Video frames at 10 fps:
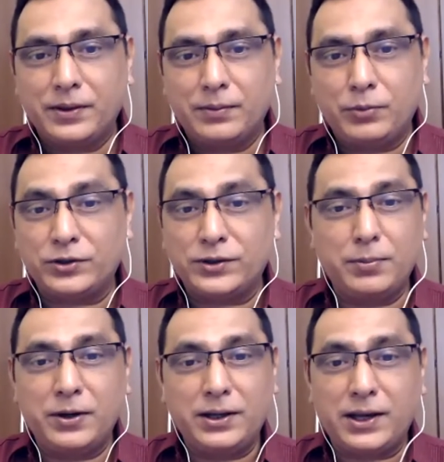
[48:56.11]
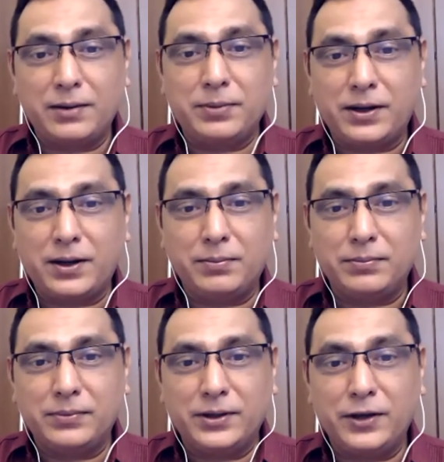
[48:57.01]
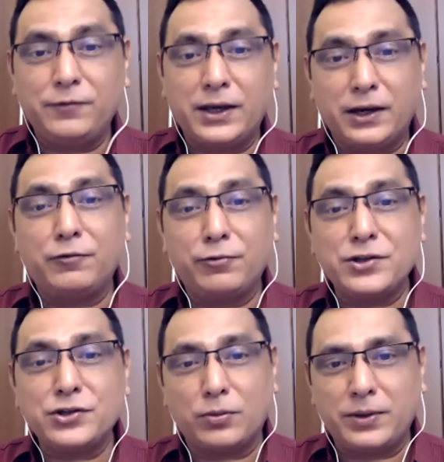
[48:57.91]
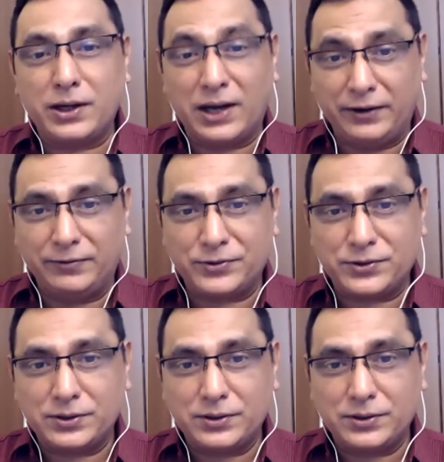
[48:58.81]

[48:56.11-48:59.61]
Because anybody can become, if they can influence so many lives,